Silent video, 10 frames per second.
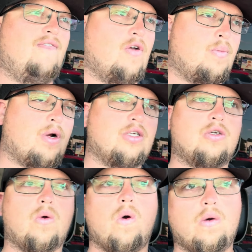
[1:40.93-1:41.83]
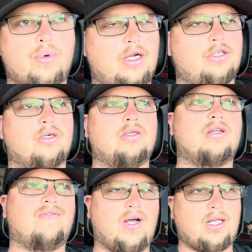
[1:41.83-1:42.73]
fuel pressure, oil pressure, and
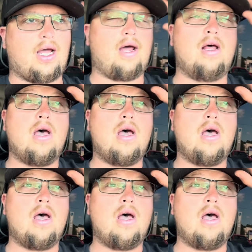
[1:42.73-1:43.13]
stuff like that,